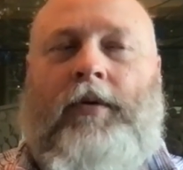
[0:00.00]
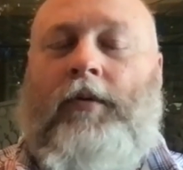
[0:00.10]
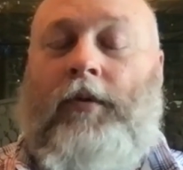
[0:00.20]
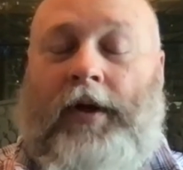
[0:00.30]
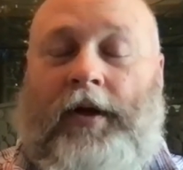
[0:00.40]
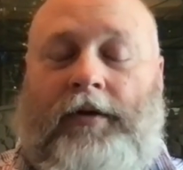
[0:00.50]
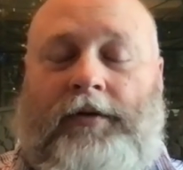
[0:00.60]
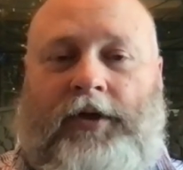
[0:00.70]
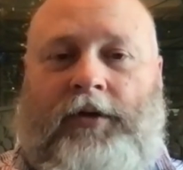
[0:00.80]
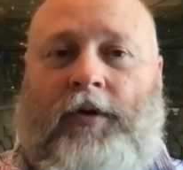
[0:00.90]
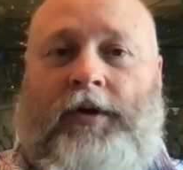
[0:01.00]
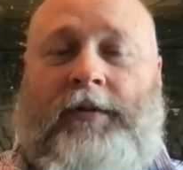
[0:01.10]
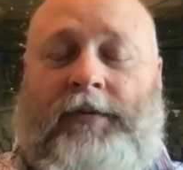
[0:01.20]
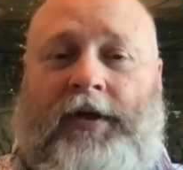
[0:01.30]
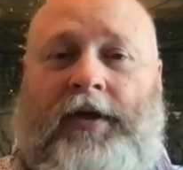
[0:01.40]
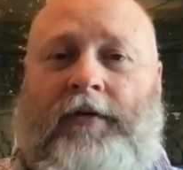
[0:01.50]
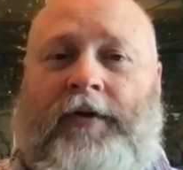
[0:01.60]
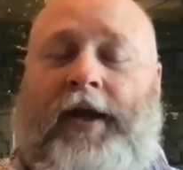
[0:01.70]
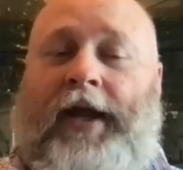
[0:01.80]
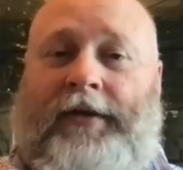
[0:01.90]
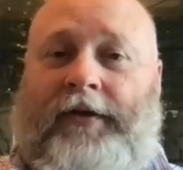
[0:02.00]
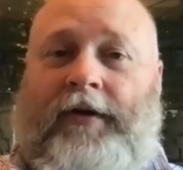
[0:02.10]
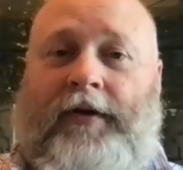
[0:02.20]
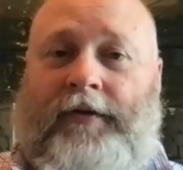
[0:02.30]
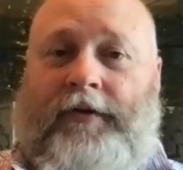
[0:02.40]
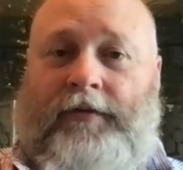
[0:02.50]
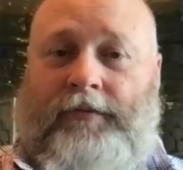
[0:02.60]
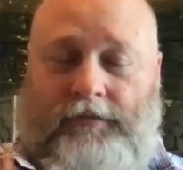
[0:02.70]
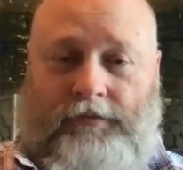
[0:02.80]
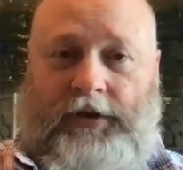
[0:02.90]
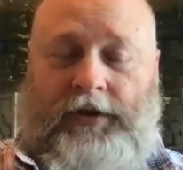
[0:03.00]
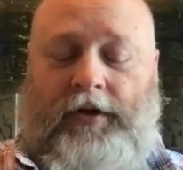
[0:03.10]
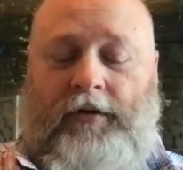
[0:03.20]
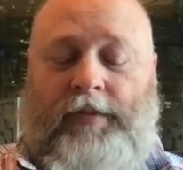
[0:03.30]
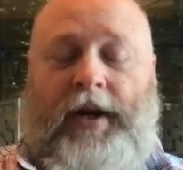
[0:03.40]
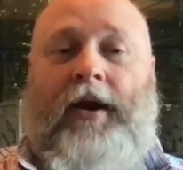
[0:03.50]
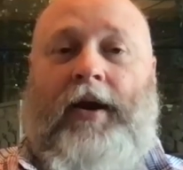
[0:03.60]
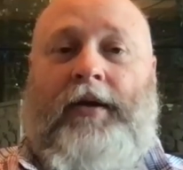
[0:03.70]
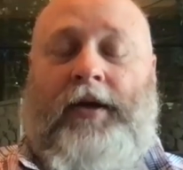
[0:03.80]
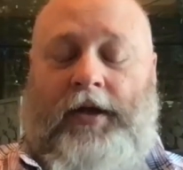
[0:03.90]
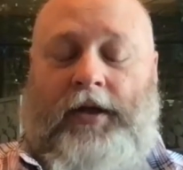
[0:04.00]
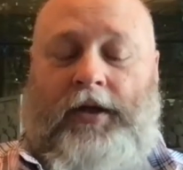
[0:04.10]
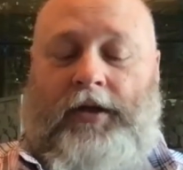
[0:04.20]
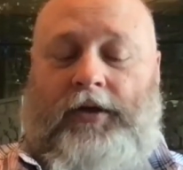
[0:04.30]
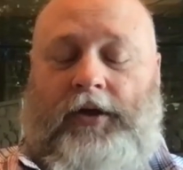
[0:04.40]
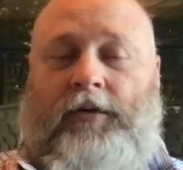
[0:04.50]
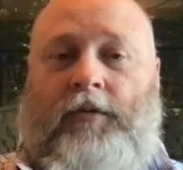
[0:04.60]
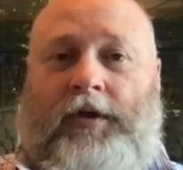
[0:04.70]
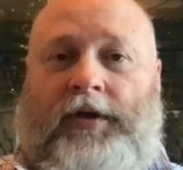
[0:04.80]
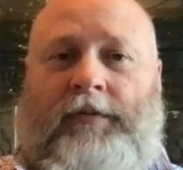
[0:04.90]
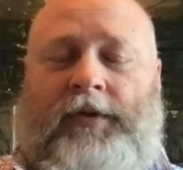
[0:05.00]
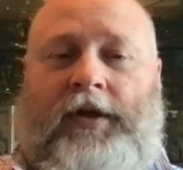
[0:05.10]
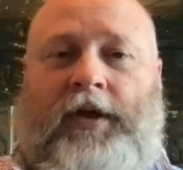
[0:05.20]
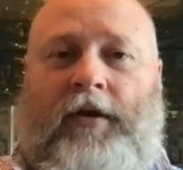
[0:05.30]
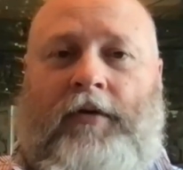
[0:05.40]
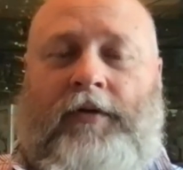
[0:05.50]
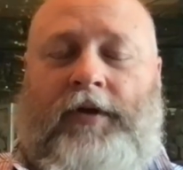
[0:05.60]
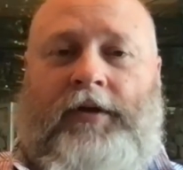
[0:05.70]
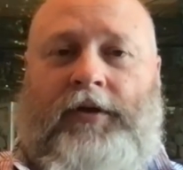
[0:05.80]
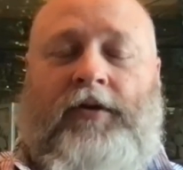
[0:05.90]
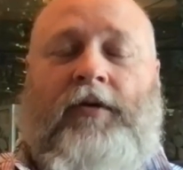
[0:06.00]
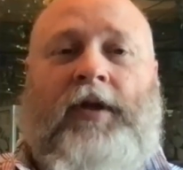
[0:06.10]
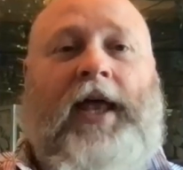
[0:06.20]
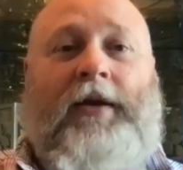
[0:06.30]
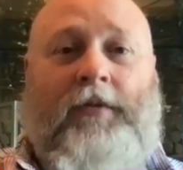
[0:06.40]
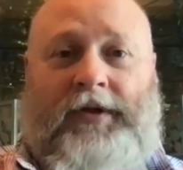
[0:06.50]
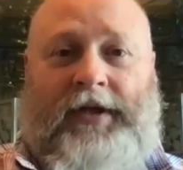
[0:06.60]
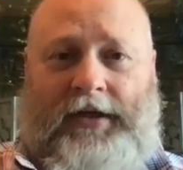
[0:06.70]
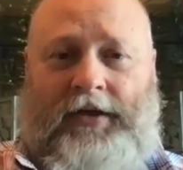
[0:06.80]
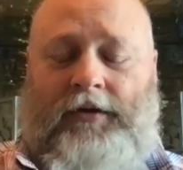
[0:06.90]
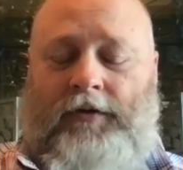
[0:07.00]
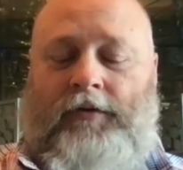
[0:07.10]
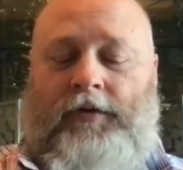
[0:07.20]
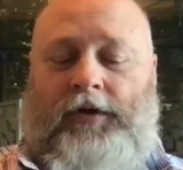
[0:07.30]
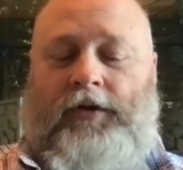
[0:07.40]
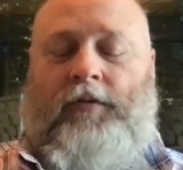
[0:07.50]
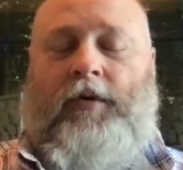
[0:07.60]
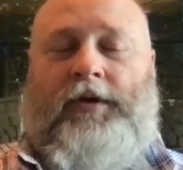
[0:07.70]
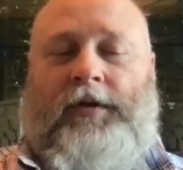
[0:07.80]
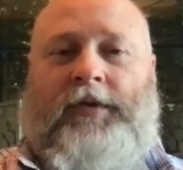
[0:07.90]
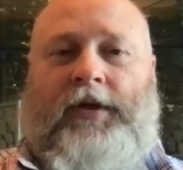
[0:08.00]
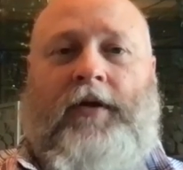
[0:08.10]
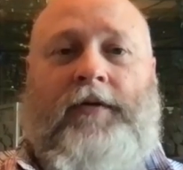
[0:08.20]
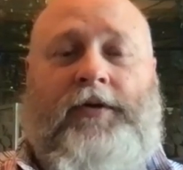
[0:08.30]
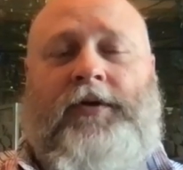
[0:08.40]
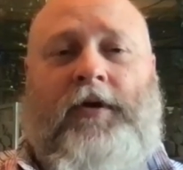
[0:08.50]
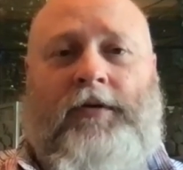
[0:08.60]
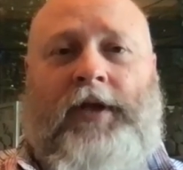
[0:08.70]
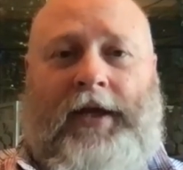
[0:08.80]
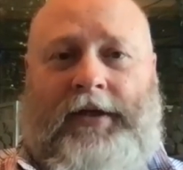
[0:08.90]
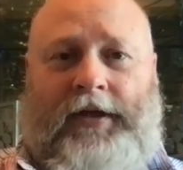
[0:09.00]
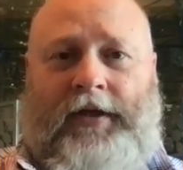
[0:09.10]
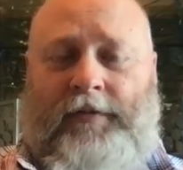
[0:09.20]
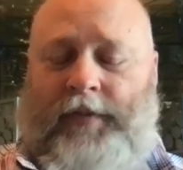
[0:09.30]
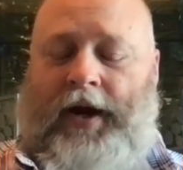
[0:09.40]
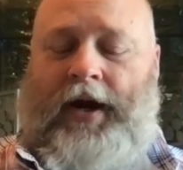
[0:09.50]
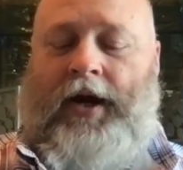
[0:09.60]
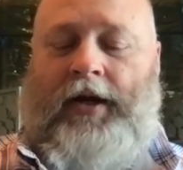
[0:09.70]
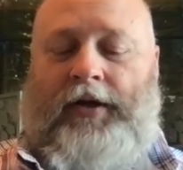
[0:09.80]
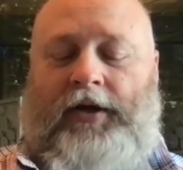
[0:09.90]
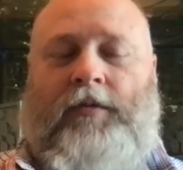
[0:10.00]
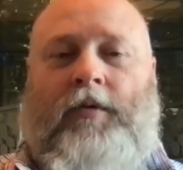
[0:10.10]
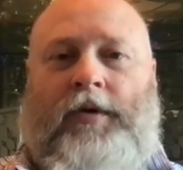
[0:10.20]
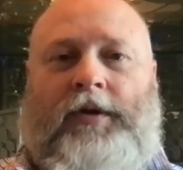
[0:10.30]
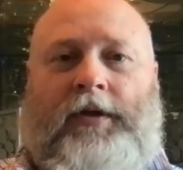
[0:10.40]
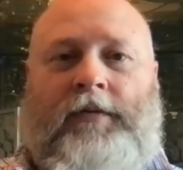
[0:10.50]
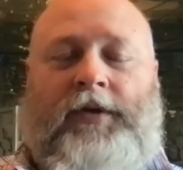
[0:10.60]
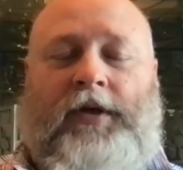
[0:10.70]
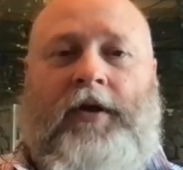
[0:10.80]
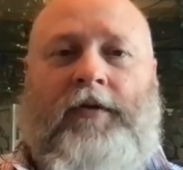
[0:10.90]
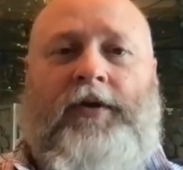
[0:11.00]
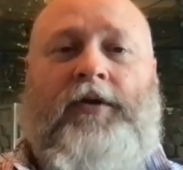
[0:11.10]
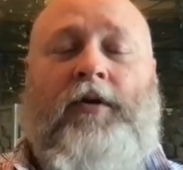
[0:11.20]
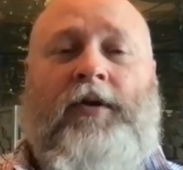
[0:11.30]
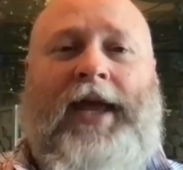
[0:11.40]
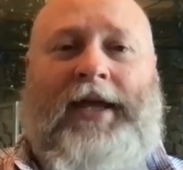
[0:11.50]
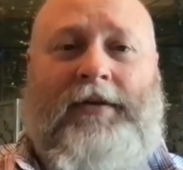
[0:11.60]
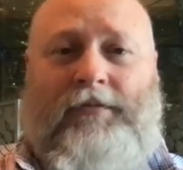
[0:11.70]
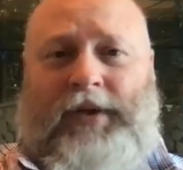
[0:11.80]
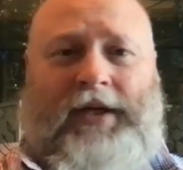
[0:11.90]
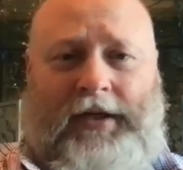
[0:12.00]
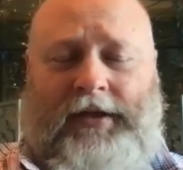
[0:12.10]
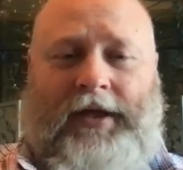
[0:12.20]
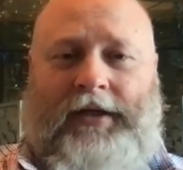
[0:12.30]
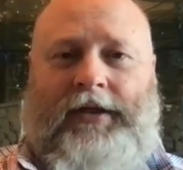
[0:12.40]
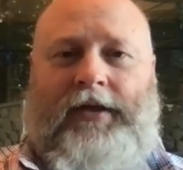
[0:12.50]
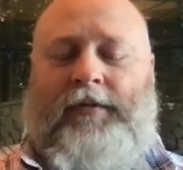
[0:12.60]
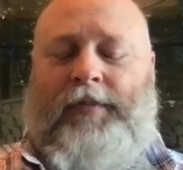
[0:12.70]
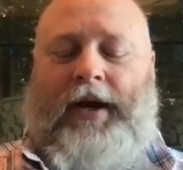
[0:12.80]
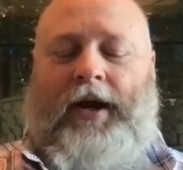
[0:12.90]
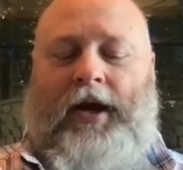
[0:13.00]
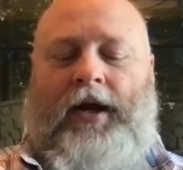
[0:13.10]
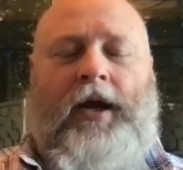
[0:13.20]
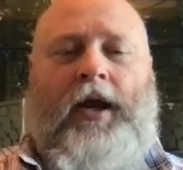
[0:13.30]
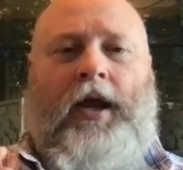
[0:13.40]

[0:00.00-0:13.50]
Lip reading: Well, do you want them to know they're like their other, parent? Do you want them to know that you don't like what they do? Do you want them to know that you don't like the other parent? Do you want them to know that you don't like them being like the other parent?